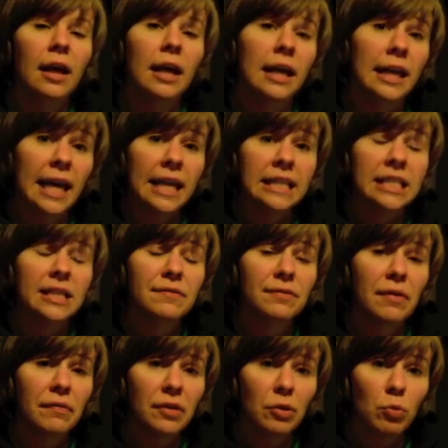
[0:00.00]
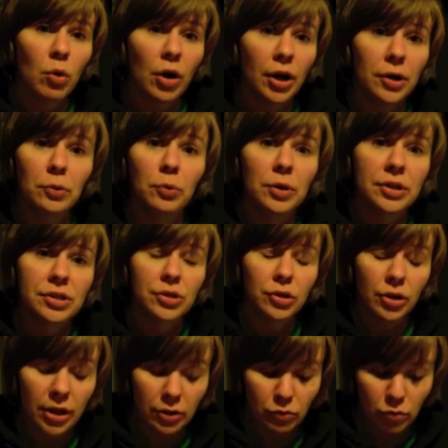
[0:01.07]
In 1851,
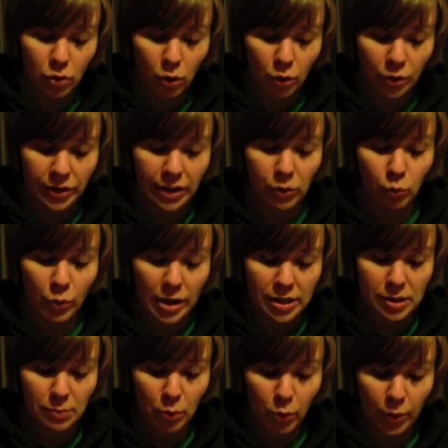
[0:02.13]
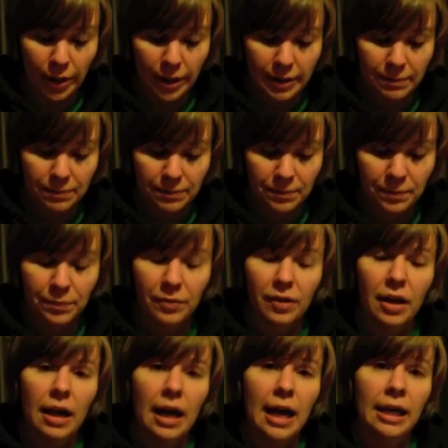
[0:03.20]
Whistler enrolled at West Point,
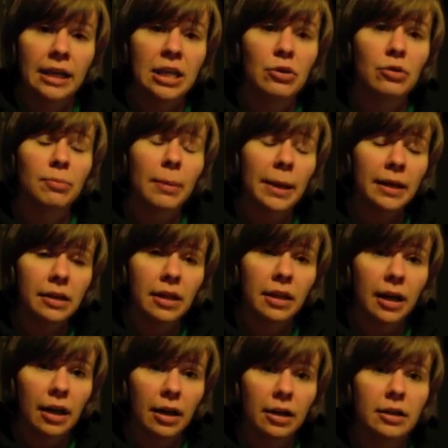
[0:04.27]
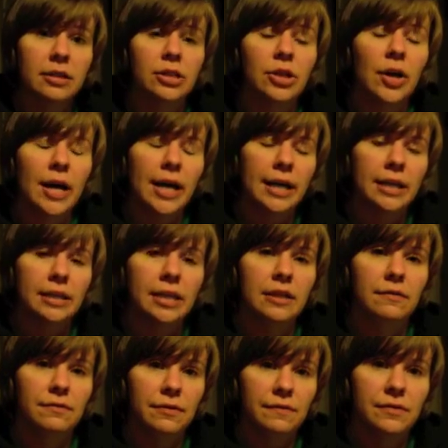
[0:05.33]
and he remained there until
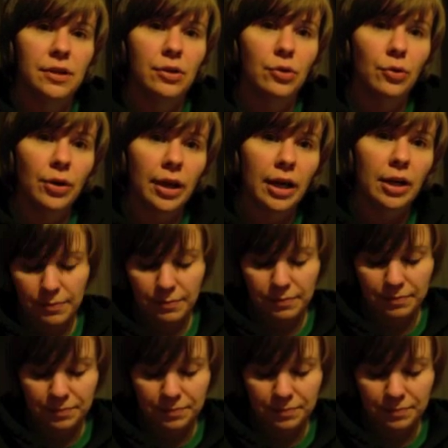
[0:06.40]
1853.